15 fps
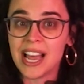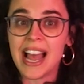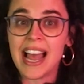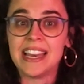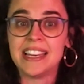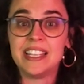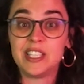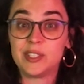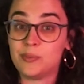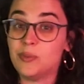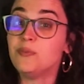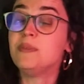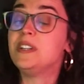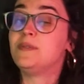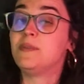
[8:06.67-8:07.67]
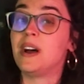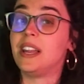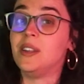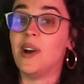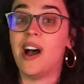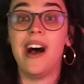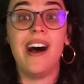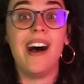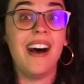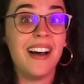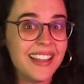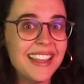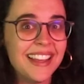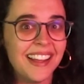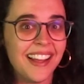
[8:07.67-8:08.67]
and his movement value are
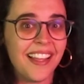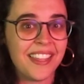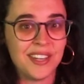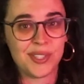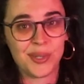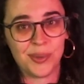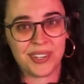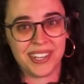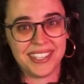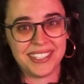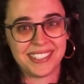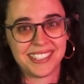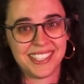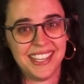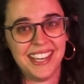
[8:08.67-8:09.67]
higher than Sorka's.